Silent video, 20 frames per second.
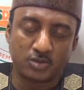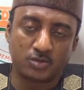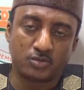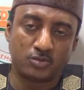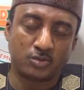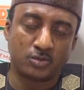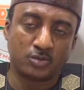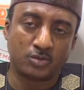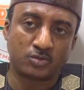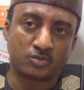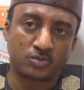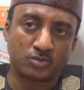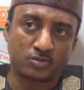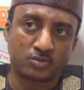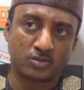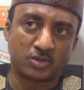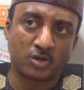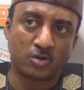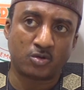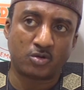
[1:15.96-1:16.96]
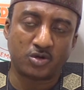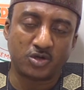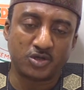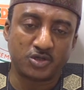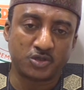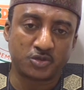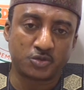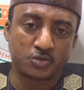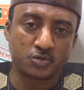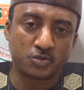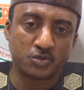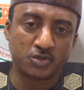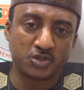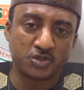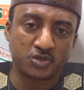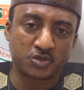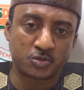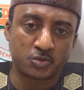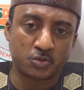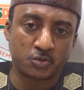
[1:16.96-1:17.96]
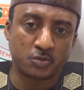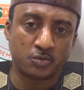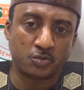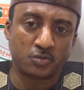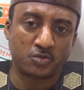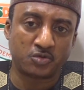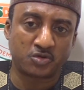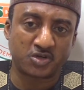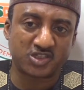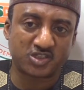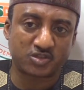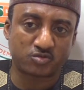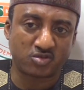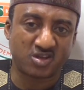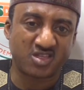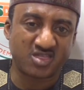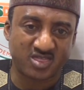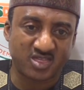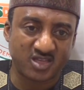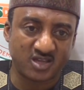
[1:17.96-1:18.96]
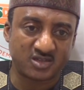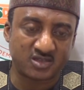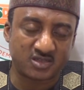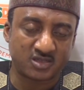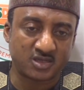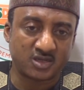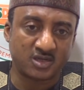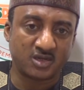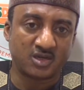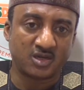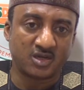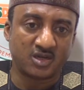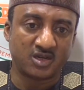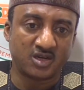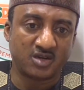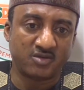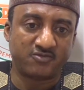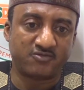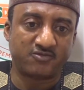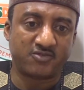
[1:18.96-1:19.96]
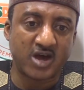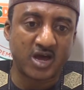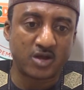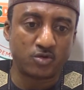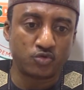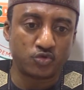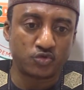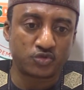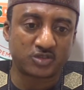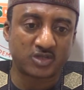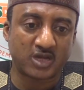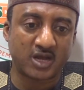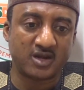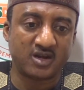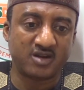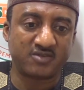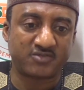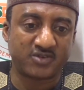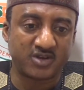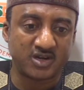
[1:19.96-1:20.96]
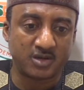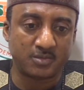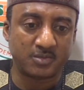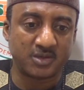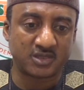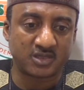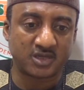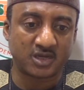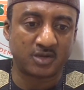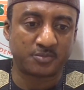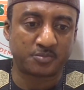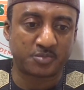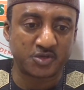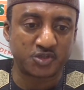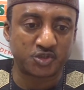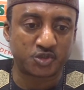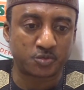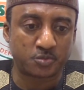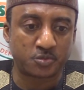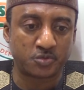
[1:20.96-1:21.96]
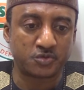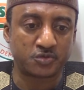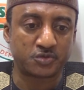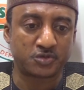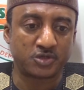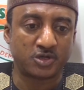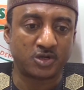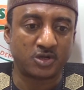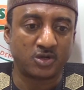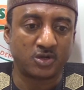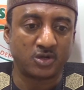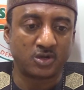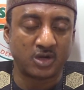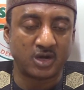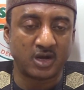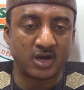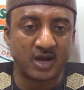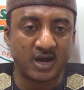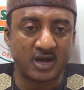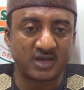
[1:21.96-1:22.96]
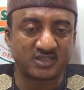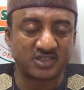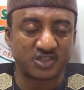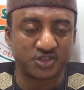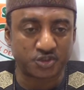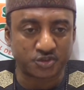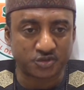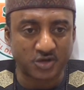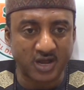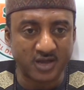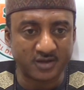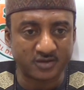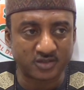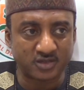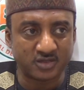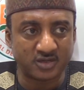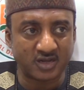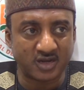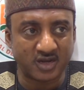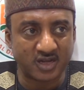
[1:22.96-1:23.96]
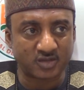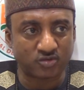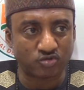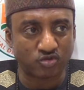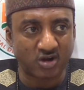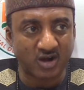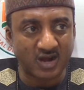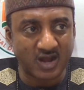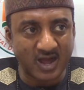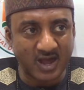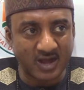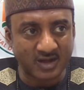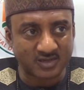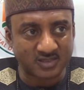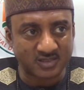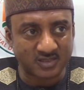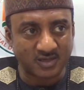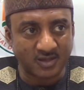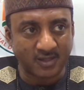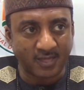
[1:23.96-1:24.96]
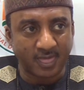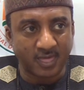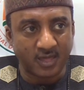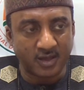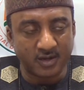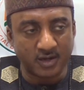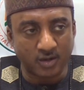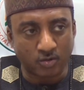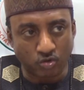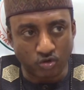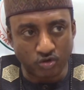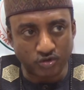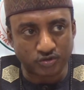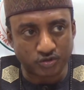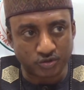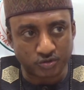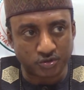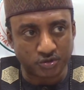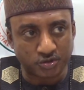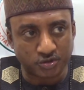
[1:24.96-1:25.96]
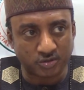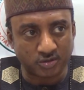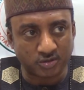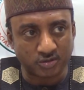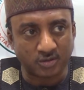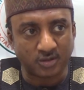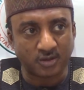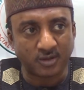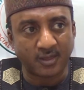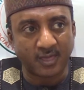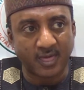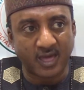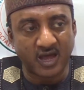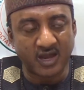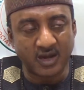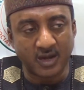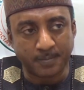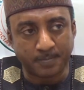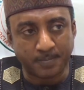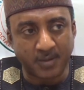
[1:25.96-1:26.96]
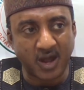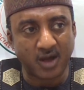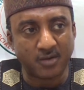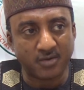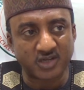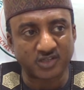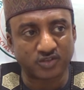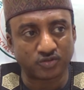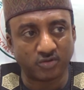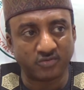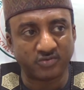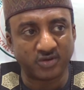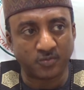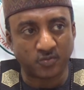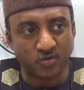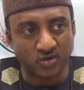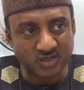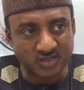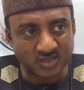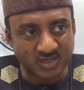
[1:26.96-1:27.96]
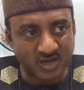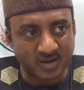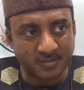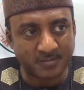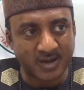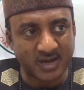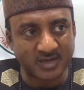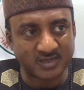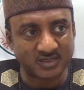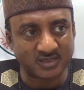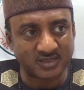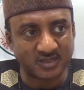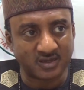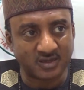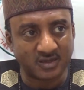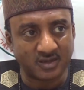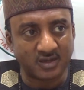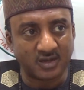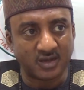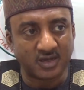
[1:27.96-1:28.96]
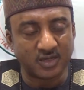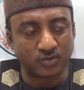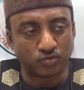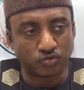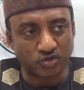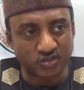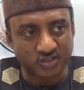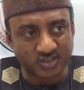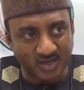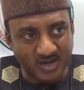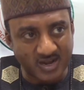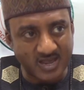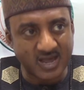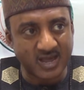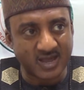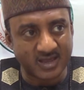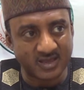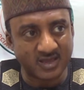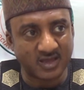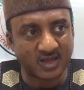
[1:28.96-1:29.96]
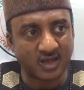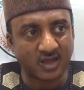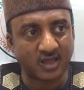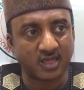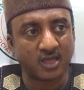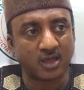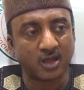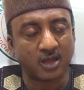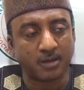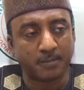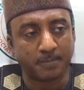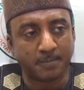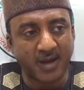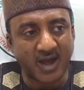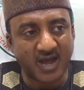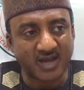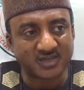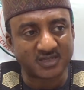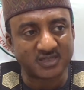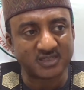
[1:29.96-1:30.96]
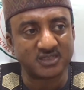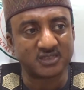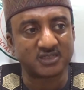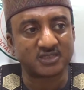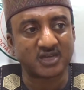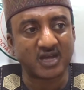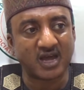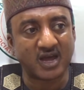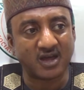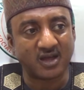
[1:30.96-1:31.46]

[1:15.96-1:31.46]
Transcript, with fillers: to, to, to the whole issue is to re-strengthen the values and the fundamental principles uh, as enshrined in the Electoral Act, the Constitution, and the powers of the political party. It was clear here, parties